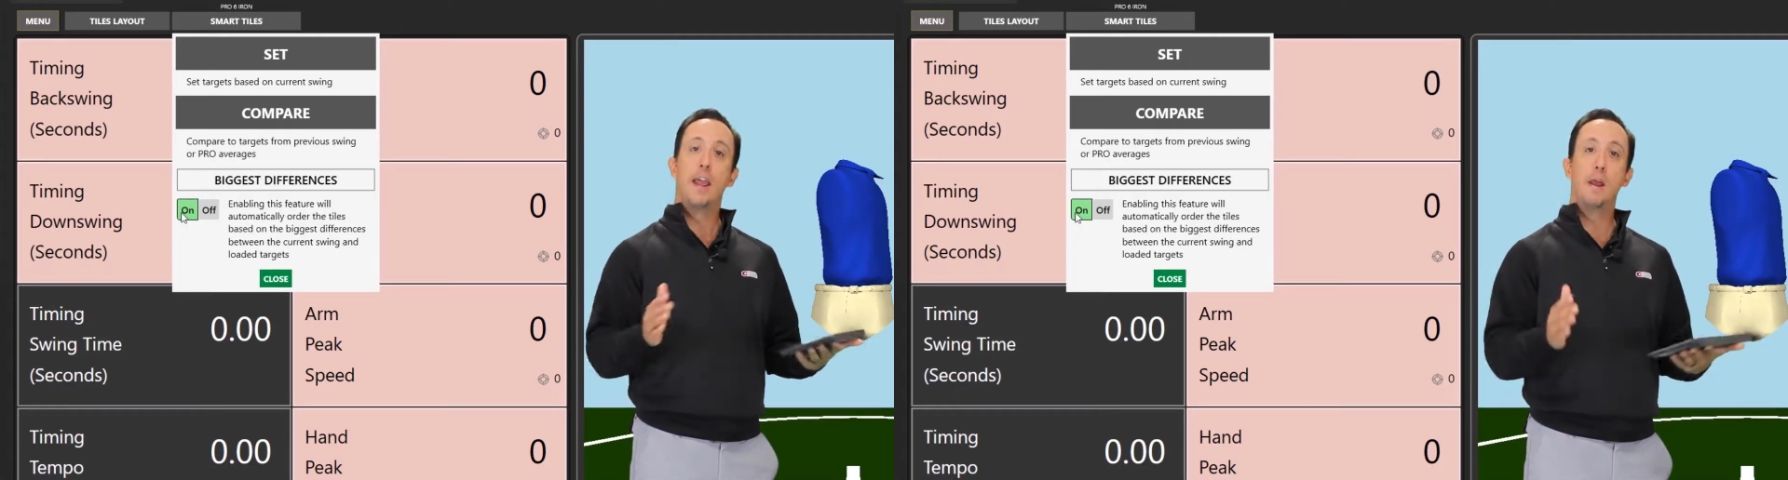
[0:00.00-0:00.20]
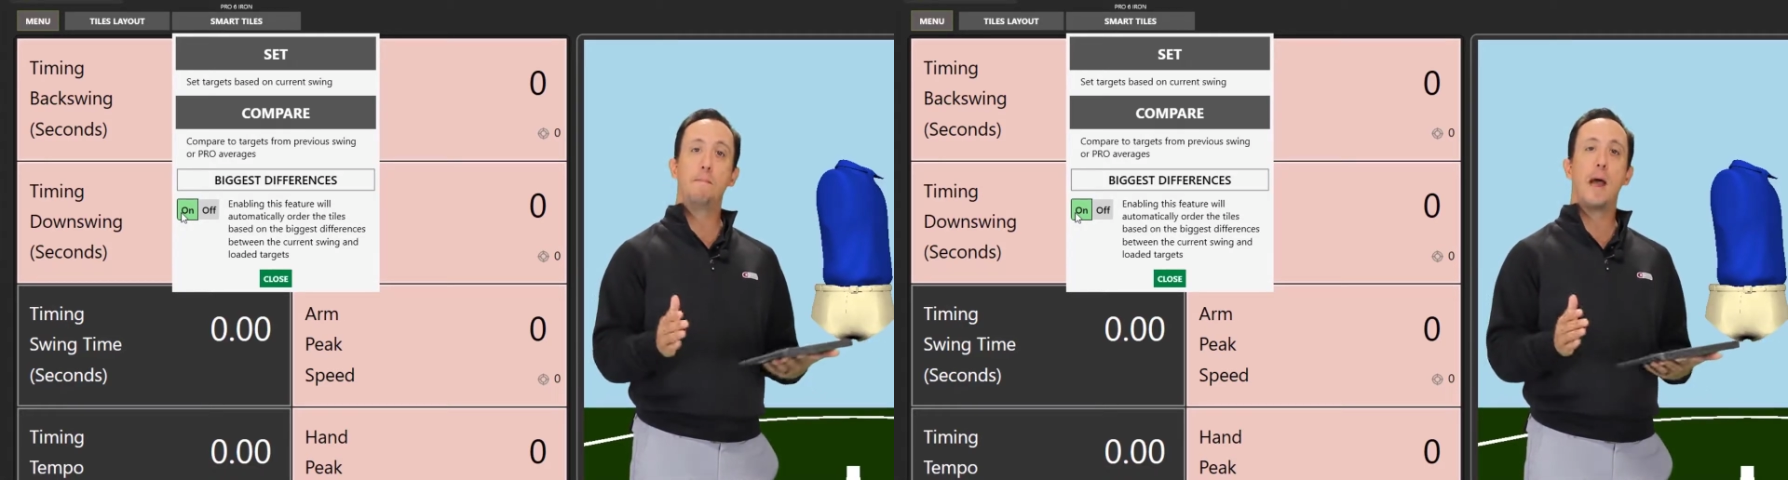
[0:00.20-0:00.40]

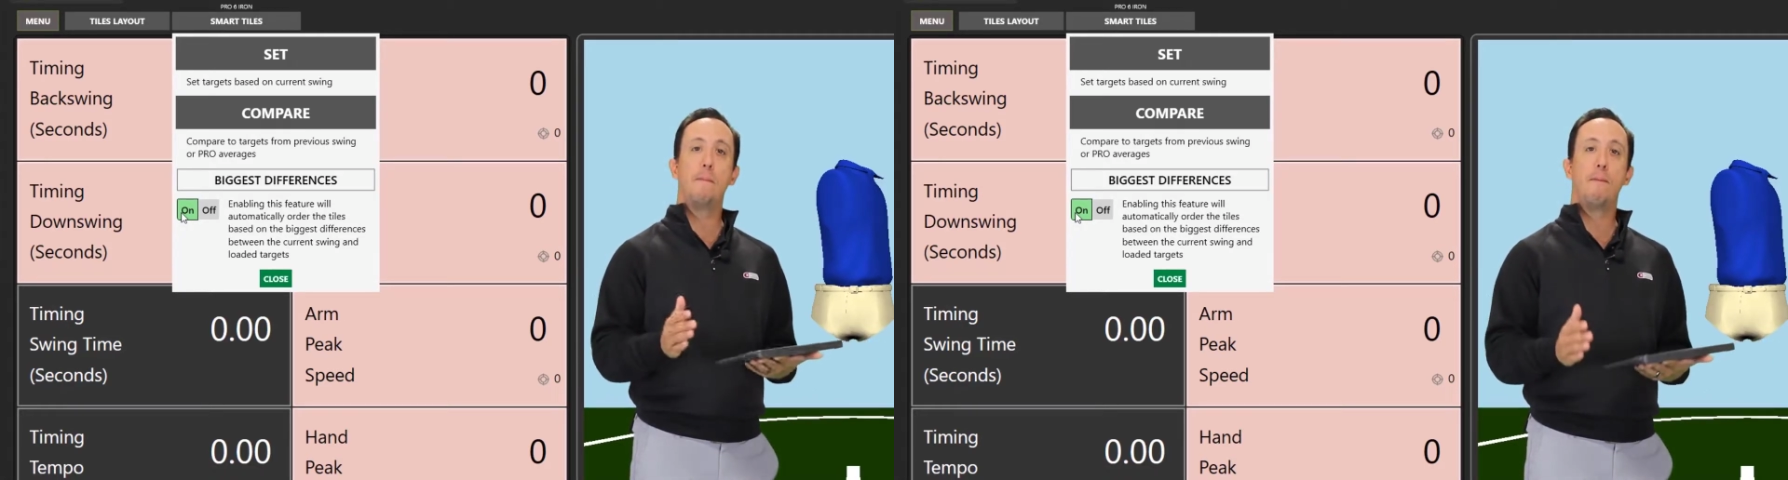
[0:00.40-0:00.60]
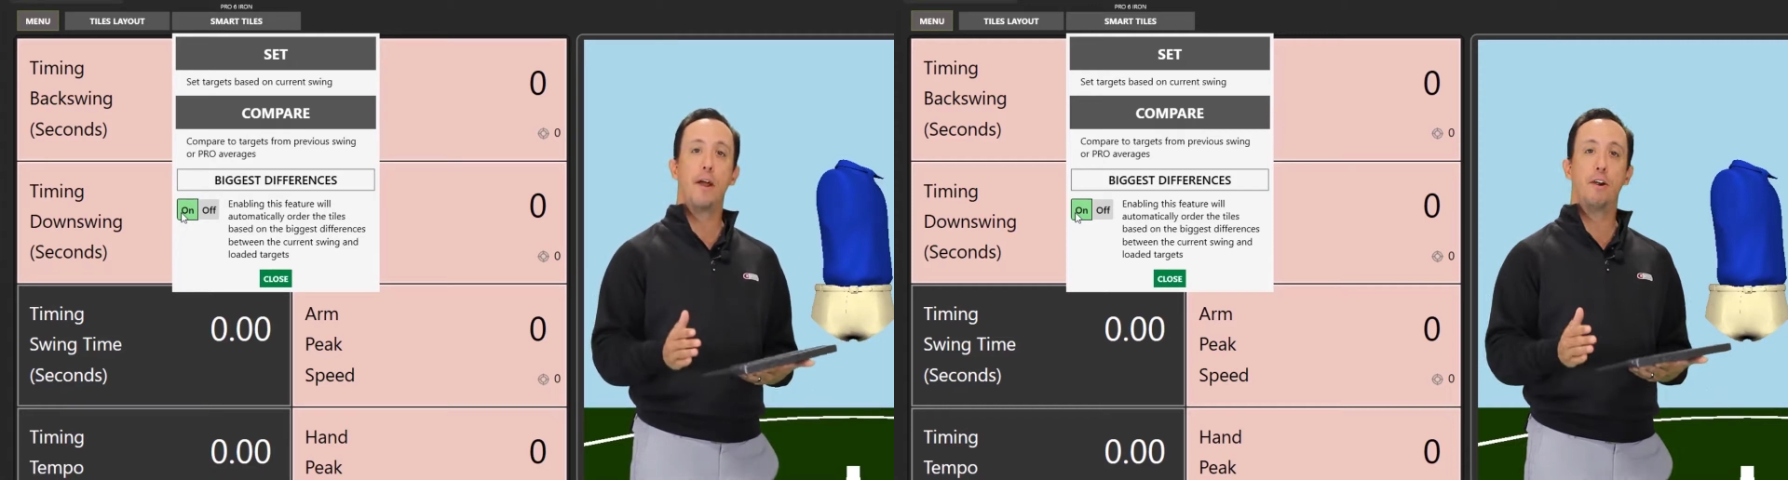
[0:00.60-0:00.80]
in my
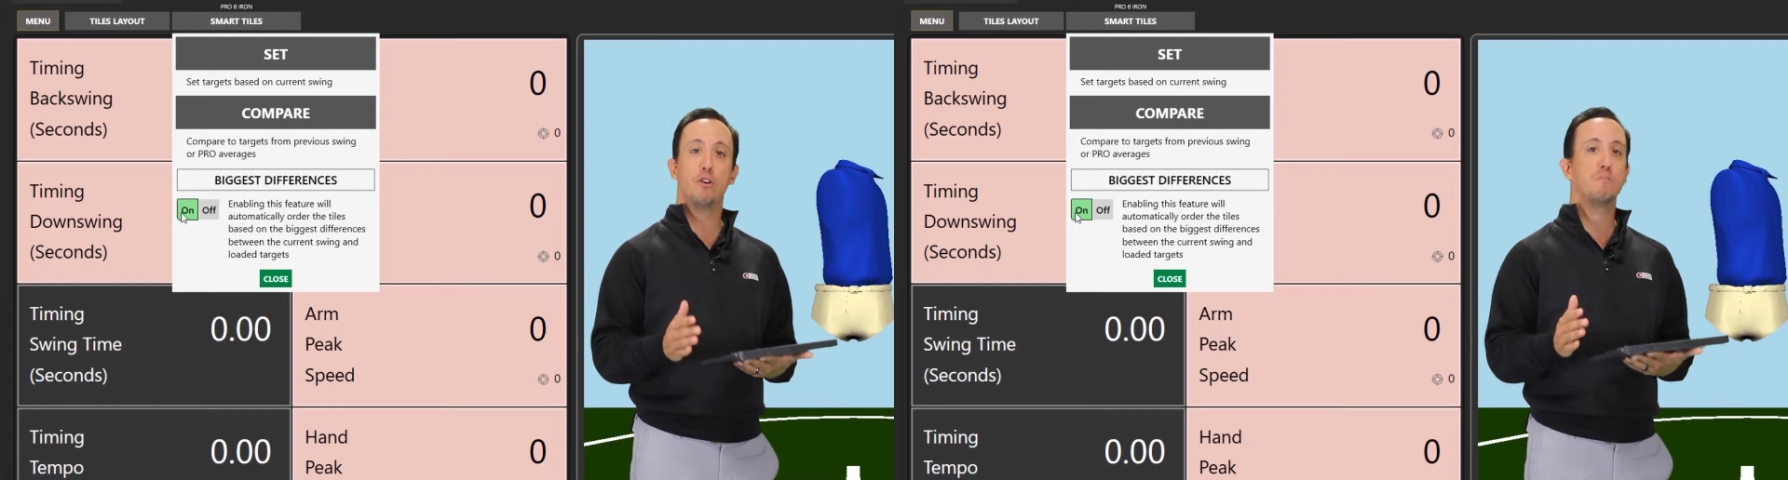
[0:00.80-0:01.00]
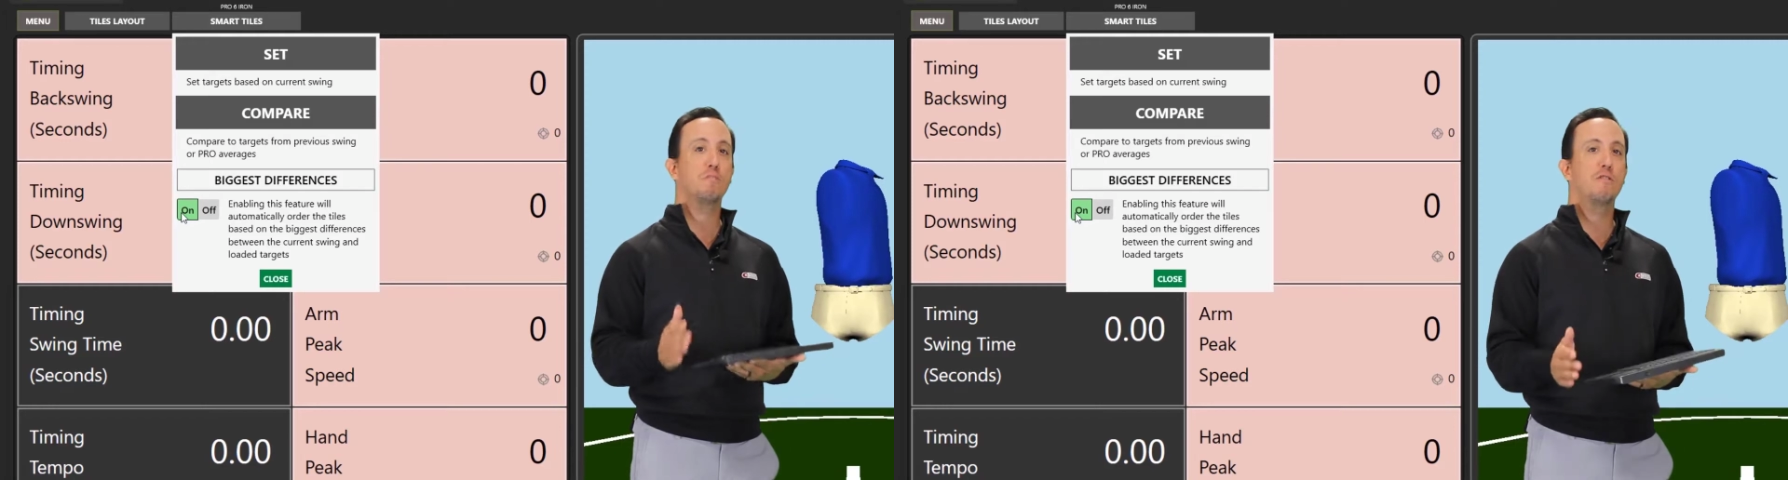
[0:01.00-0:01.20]

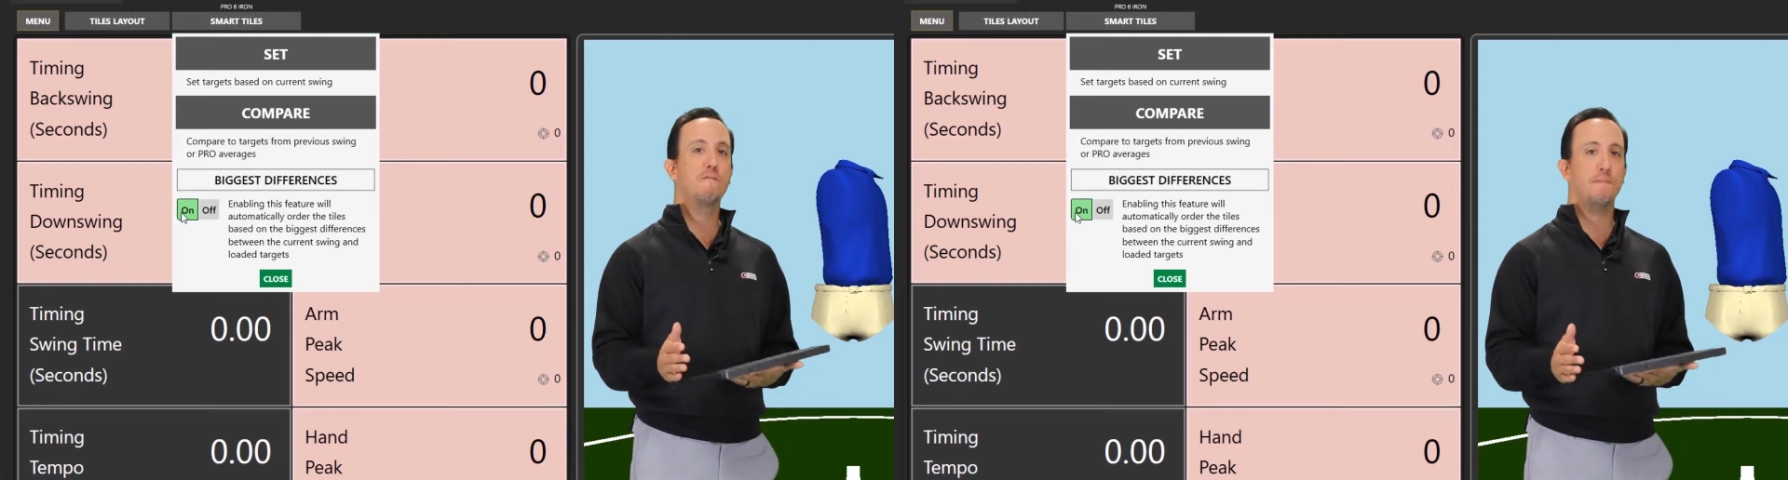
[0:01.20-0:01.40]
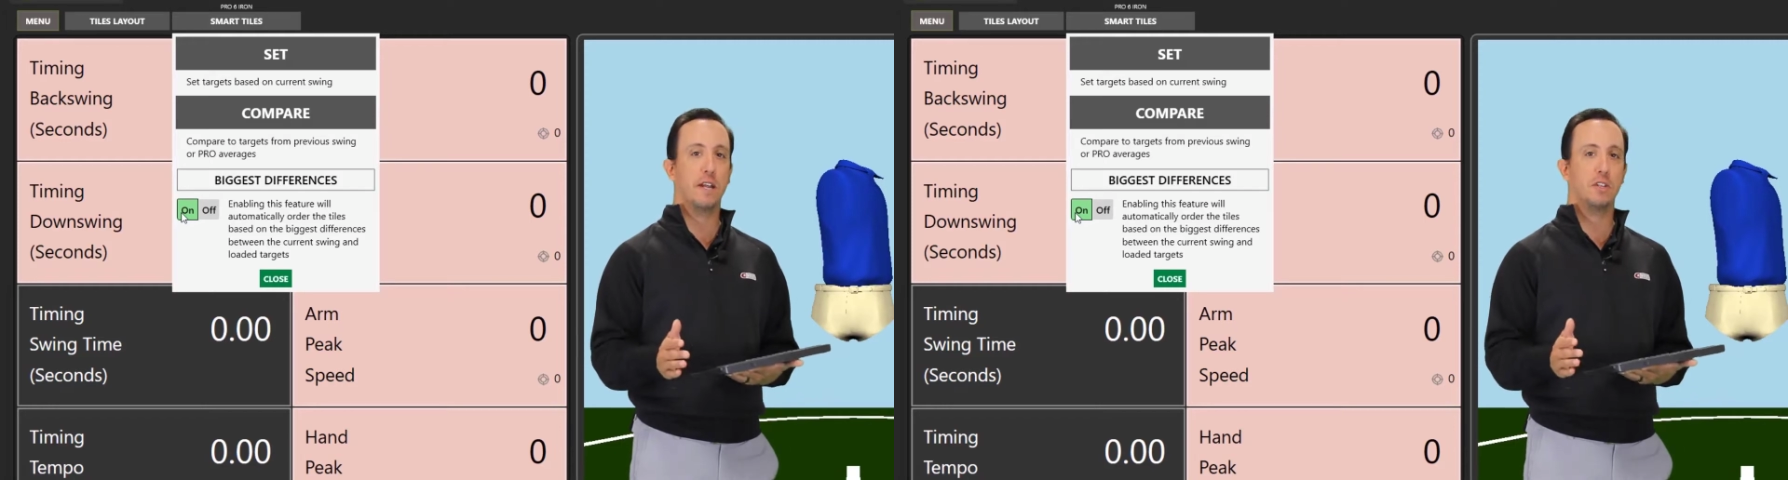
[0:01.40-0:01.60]
player's
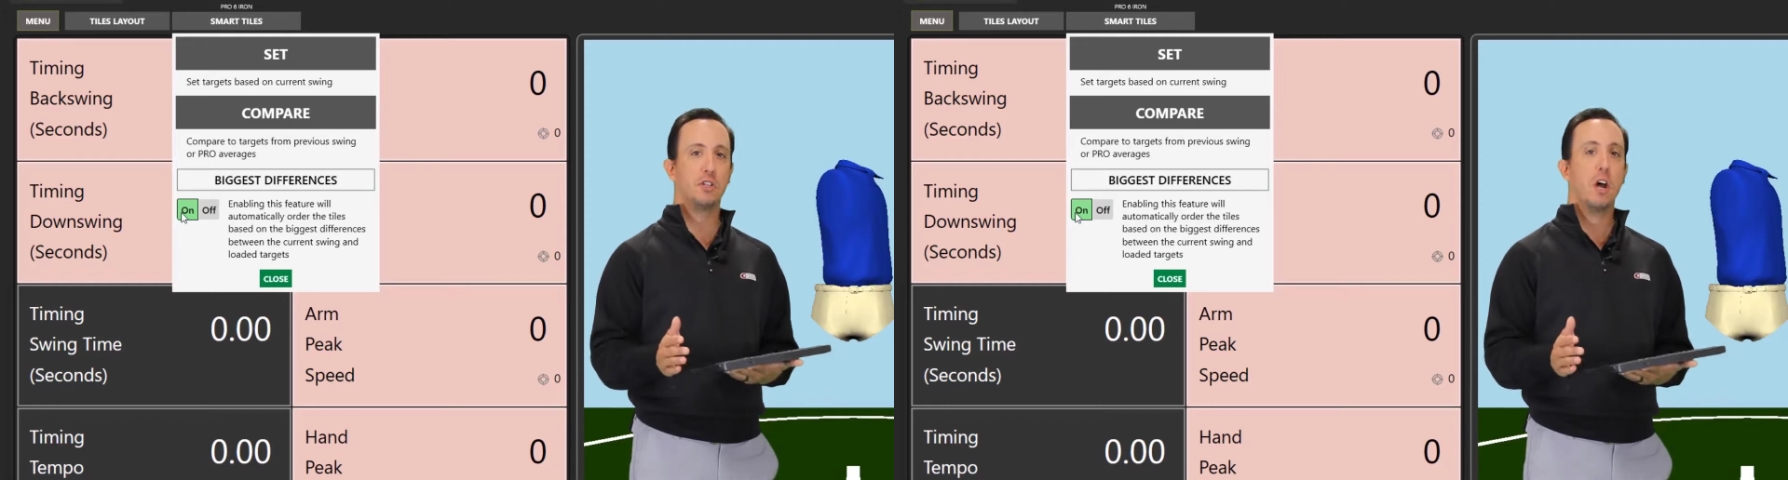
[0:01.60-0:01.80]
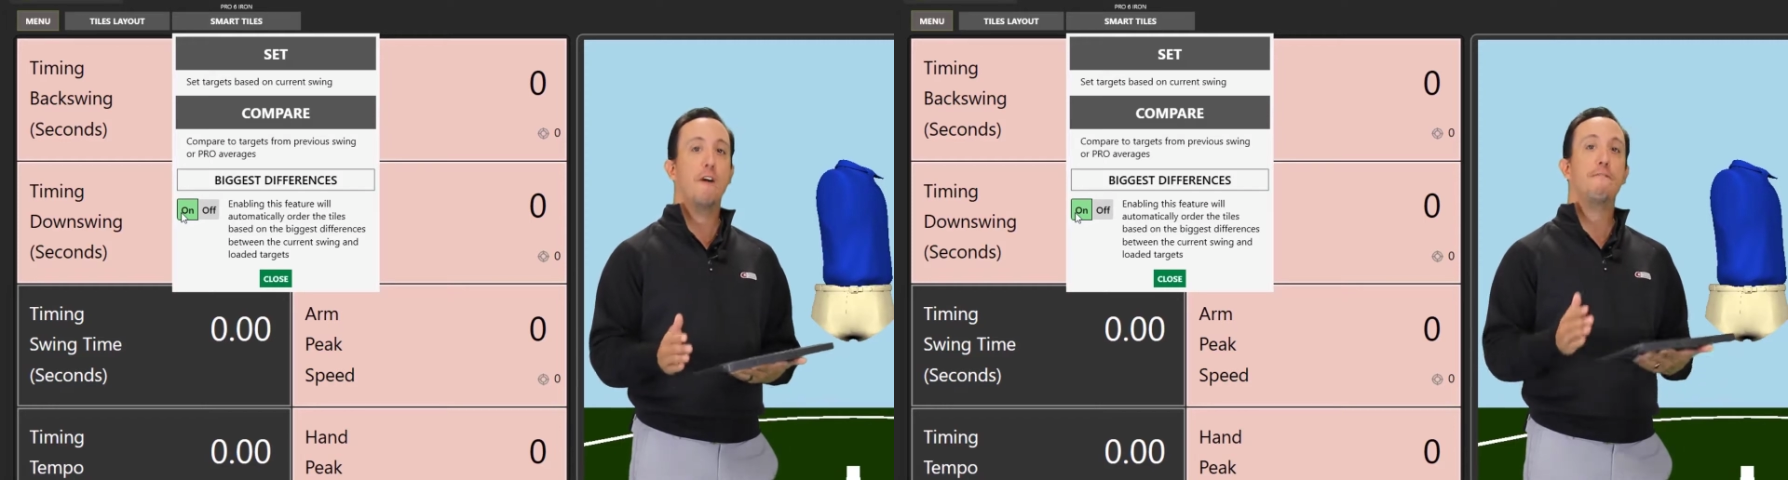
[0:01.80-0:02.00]

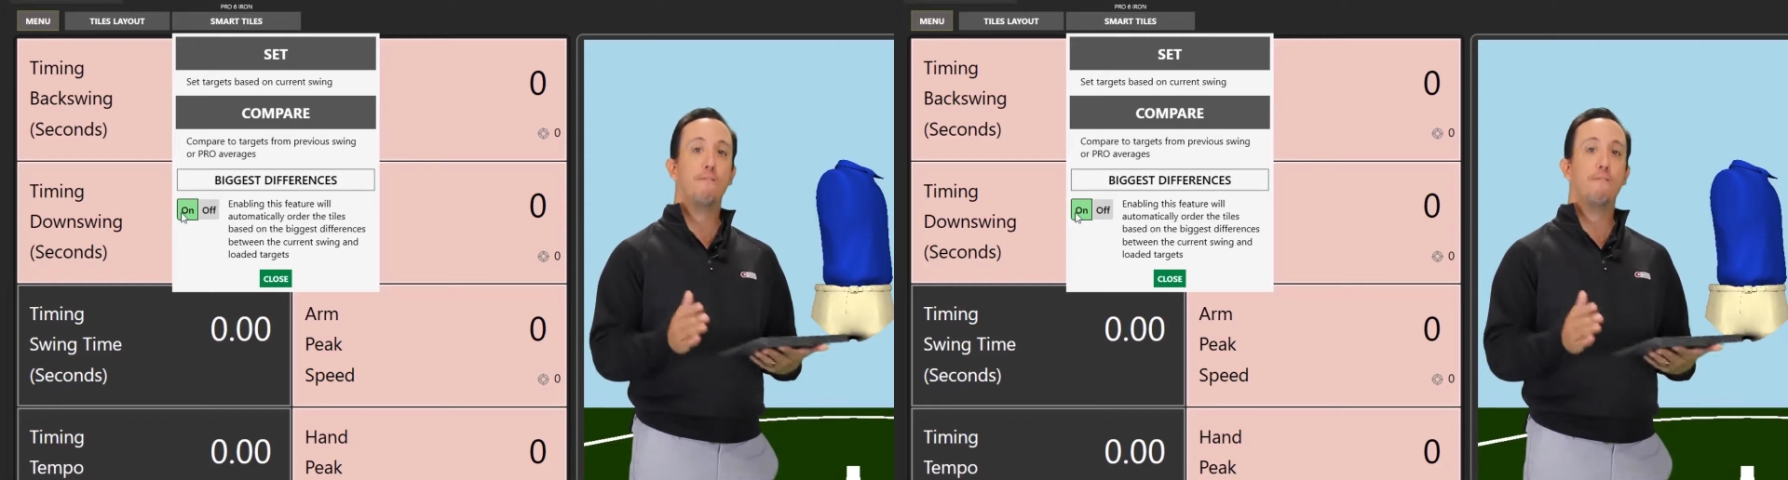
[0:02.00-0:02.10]
movements